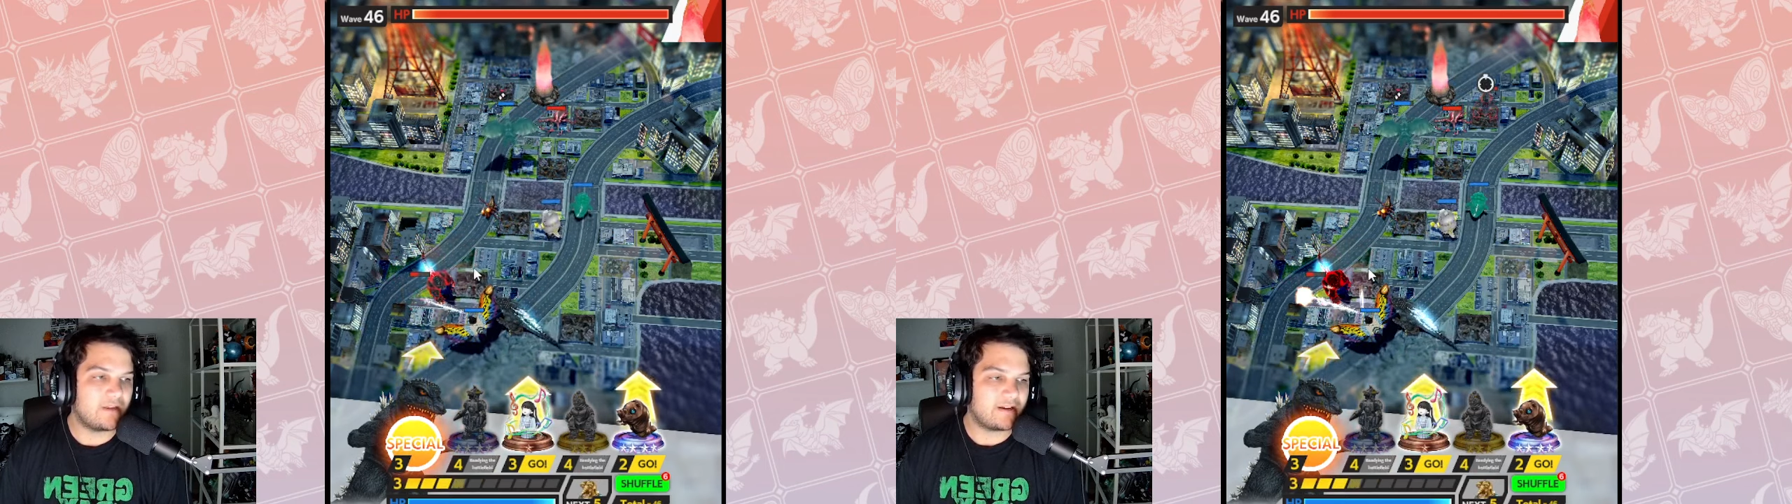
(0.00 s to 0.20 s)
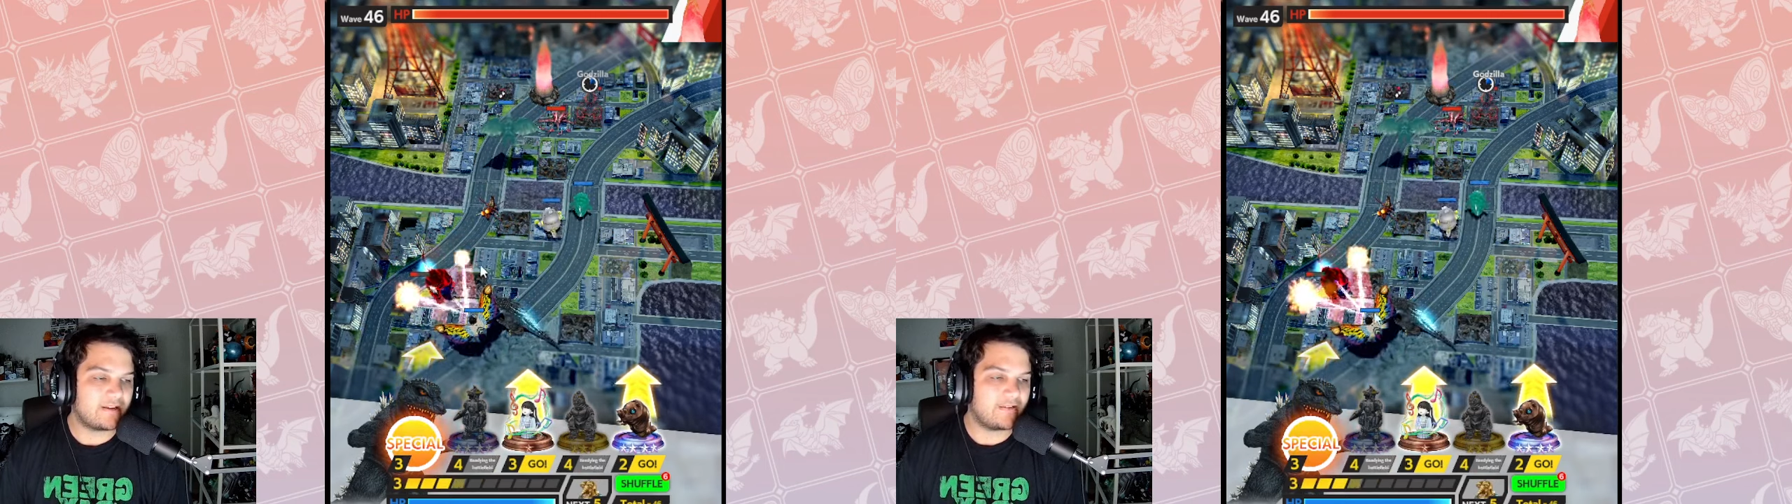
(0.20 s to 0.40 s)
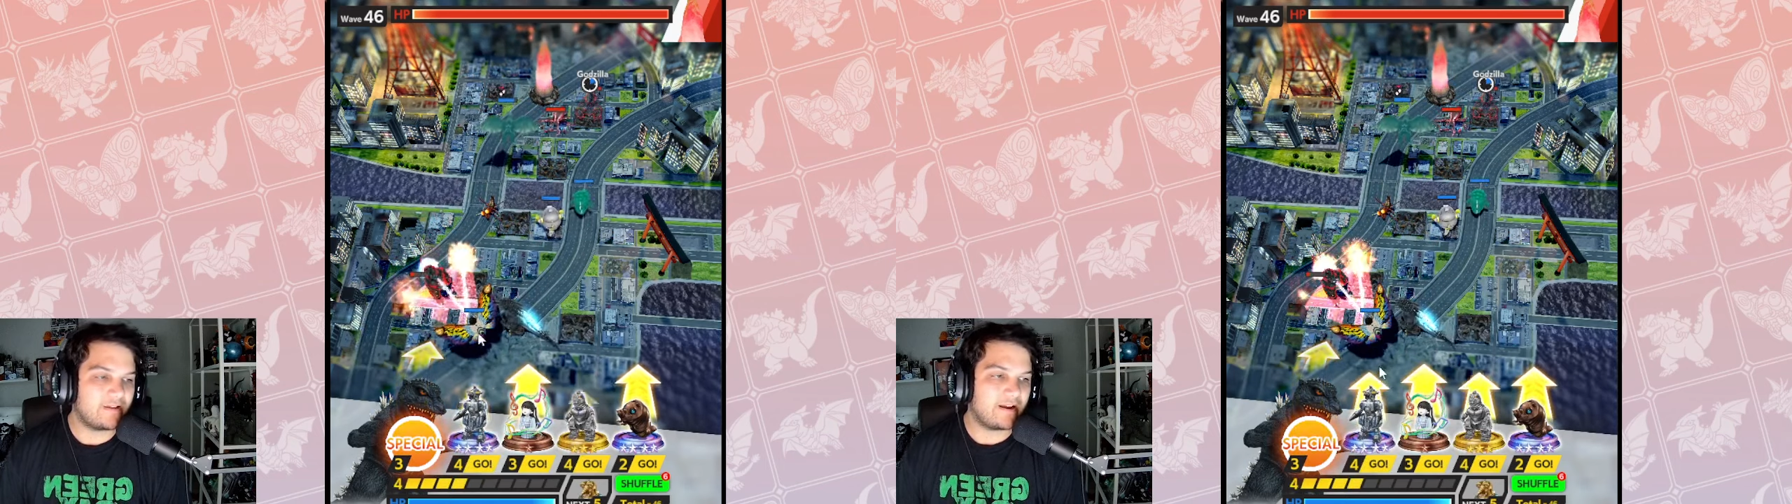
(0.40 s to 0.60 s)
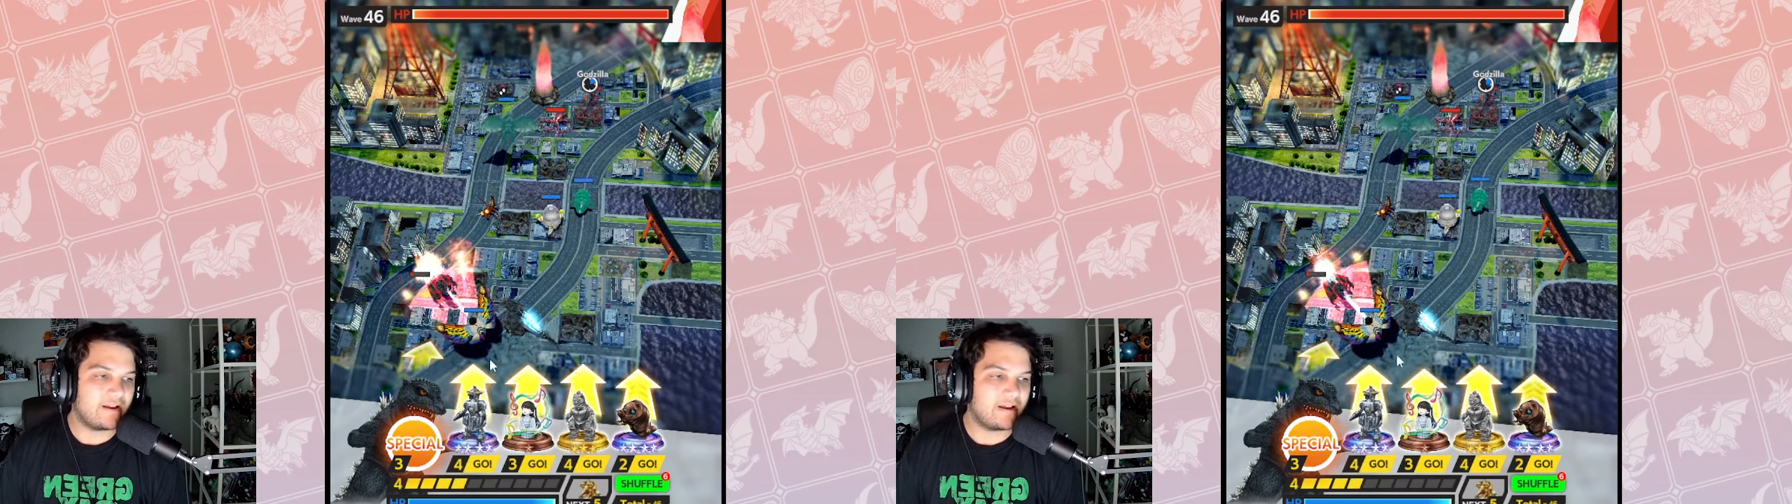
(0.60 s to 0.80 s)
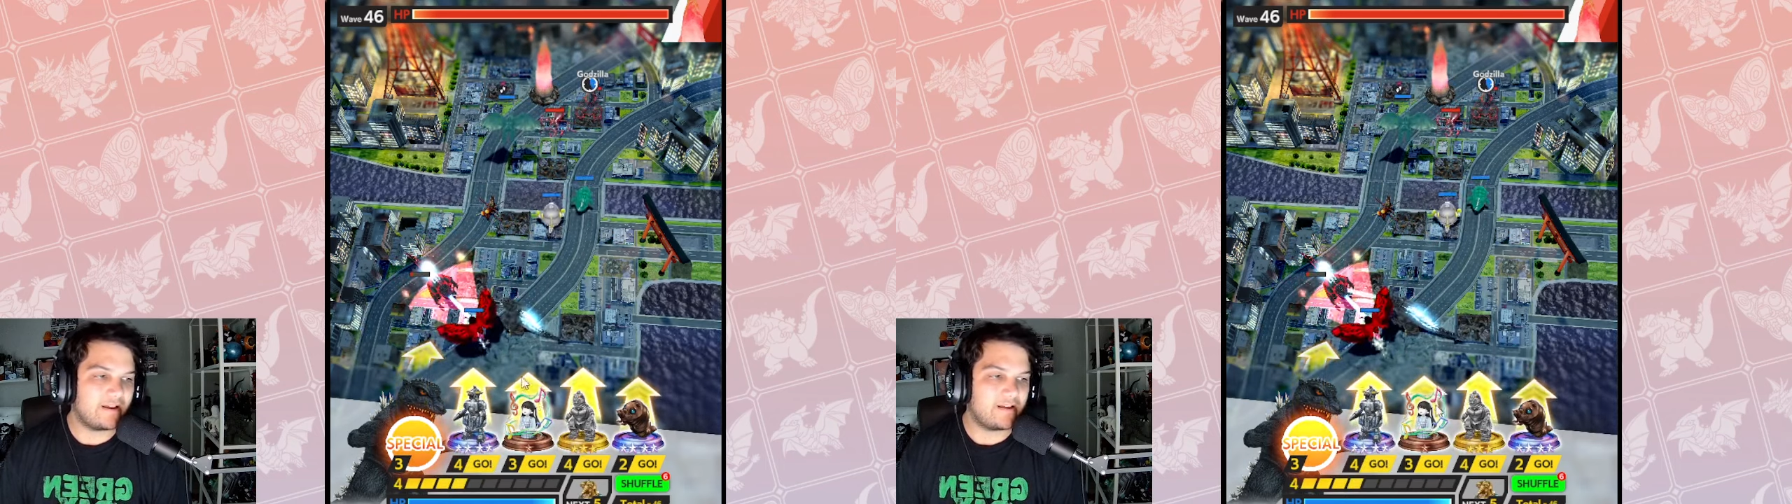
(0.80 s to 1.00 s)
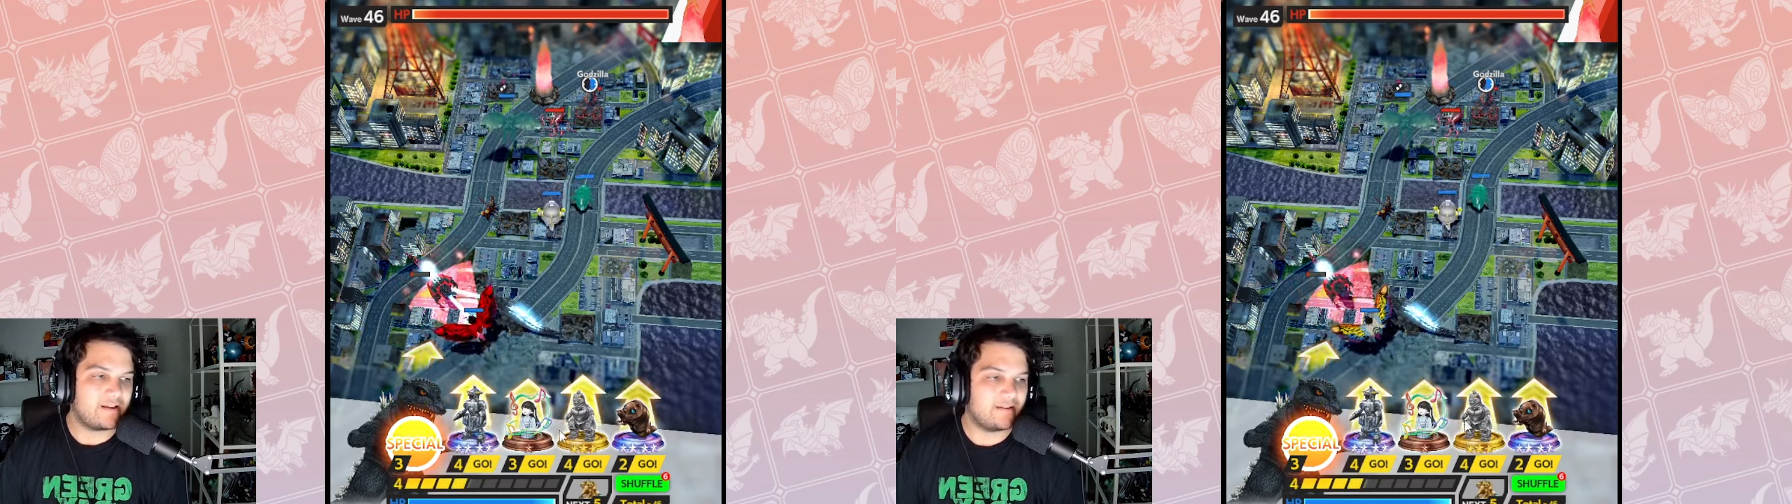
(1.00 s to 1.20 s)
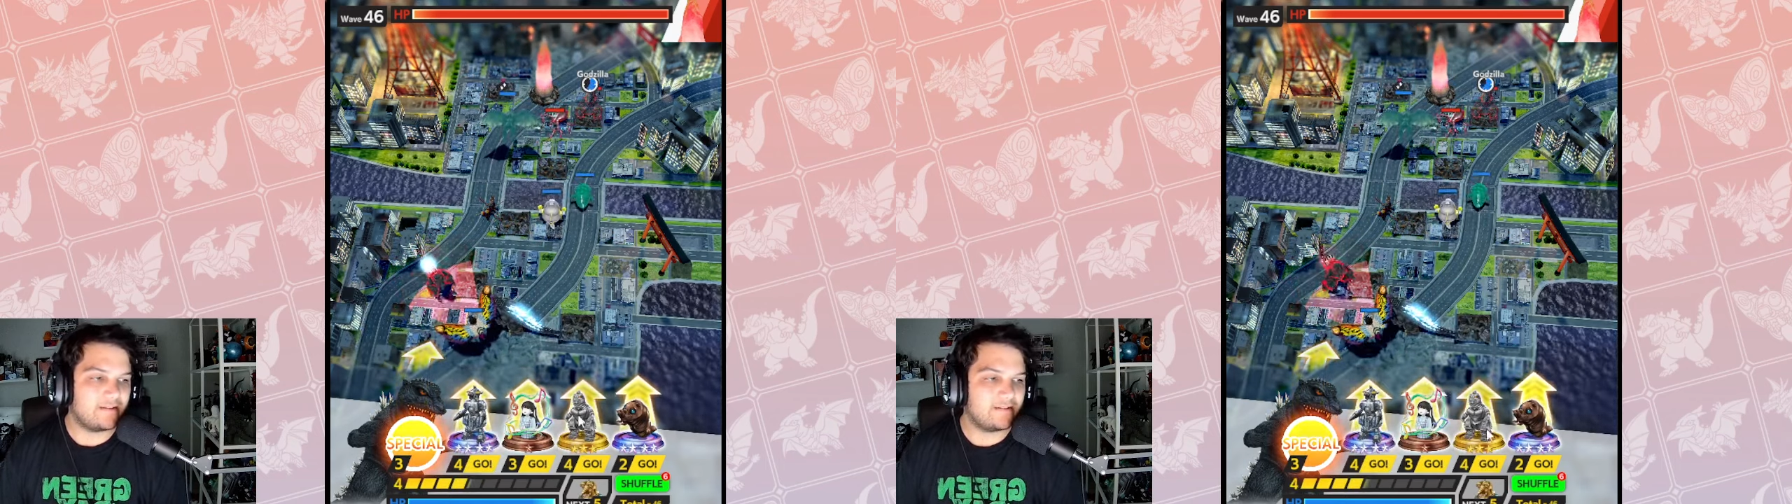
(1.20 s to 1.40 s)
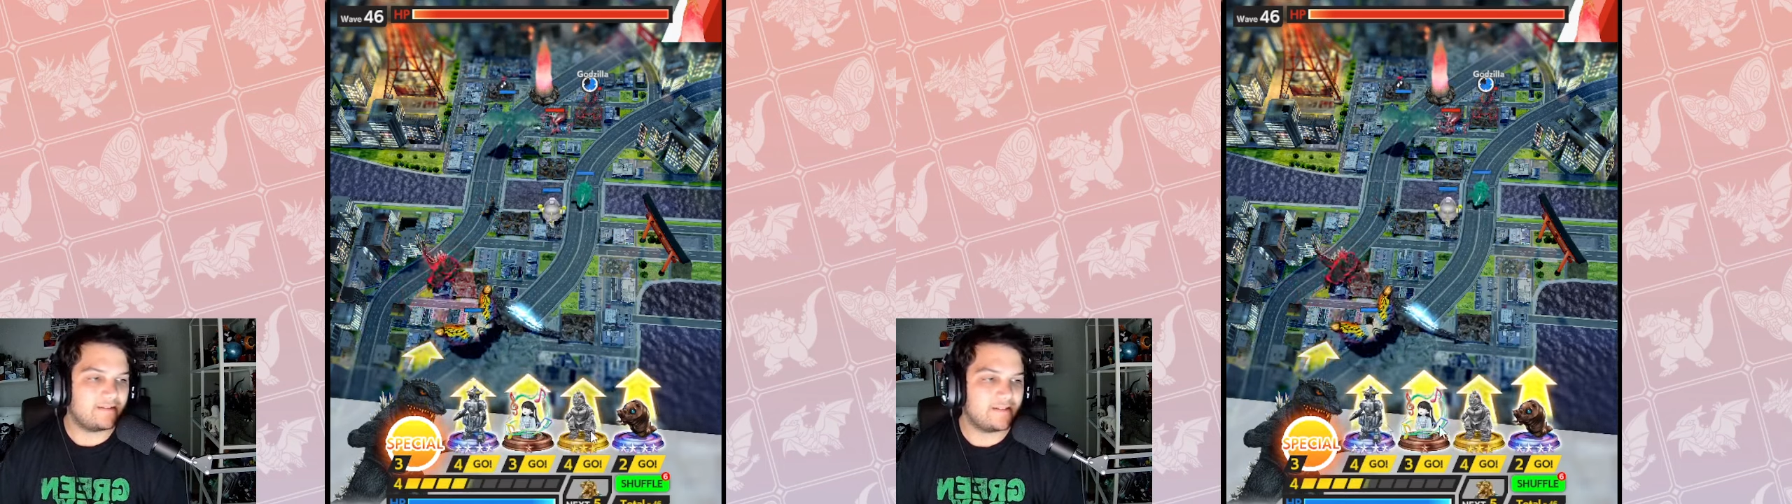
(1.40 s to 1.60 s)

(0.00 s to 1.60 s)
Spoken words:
Yeah, kill that guy.